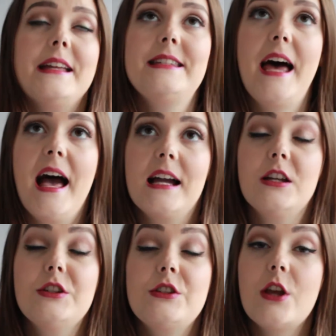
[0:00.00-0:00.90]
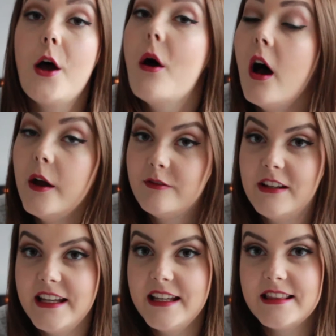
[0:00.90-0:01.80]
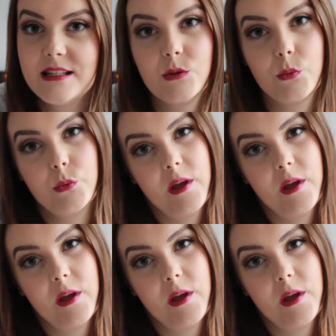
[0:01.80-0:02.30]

tag. So hopefully this